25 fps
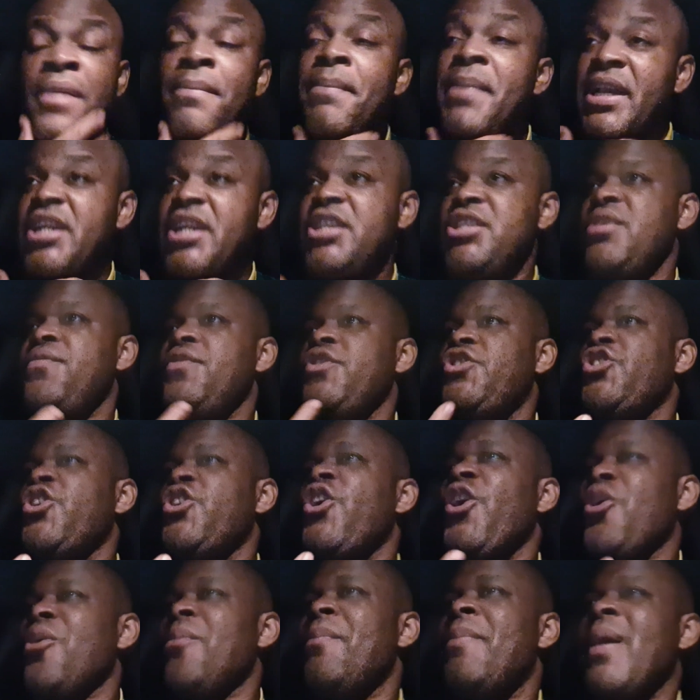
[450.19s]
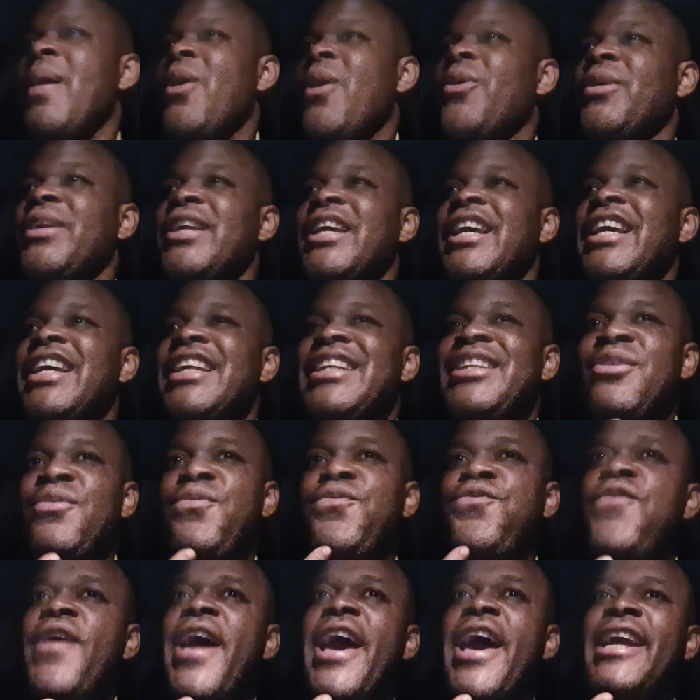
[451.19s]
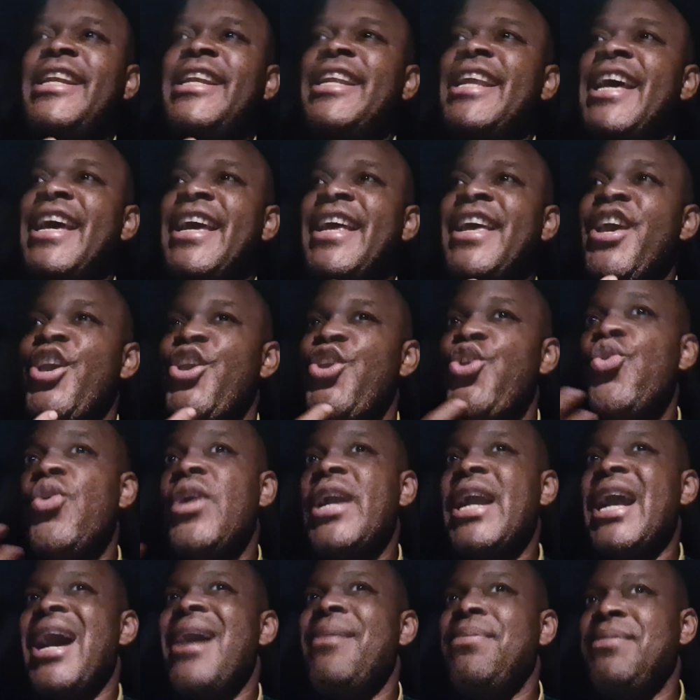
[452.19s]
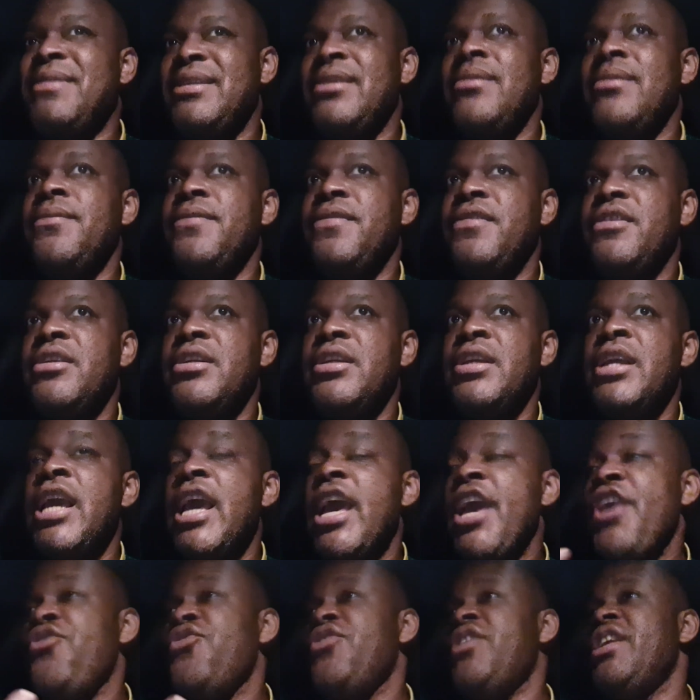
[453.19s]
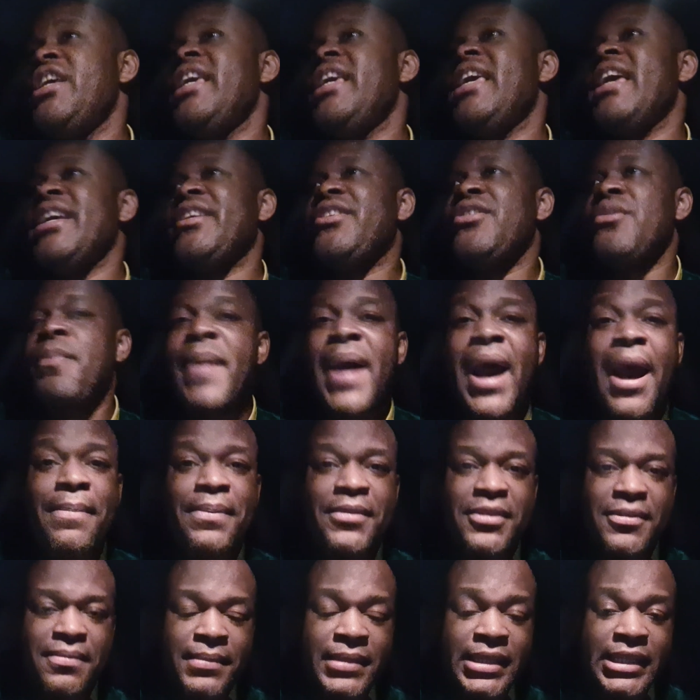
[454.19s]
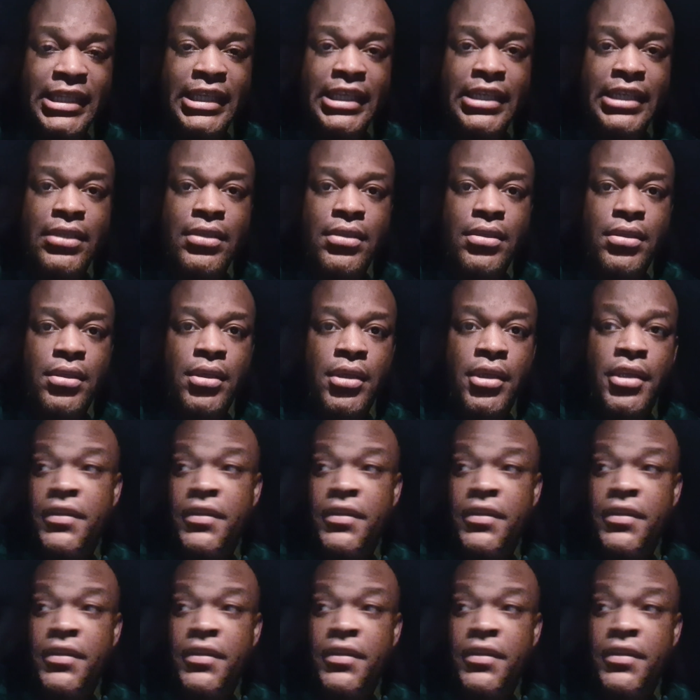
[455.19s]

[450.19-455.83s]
Because if you talk about the fact that you cop something and you didn't get your pop's money,